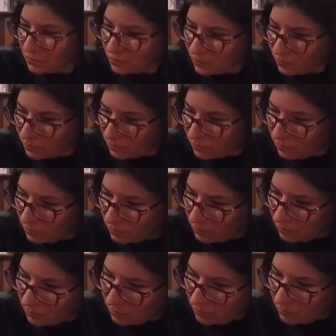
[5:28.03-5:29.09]

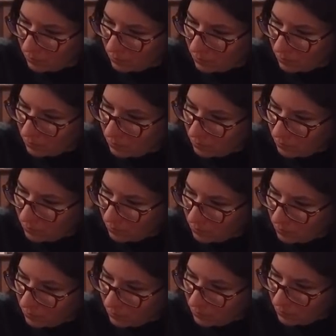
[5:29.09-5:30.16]

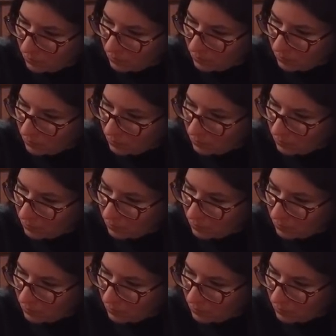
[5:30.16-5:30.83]
(not speaking)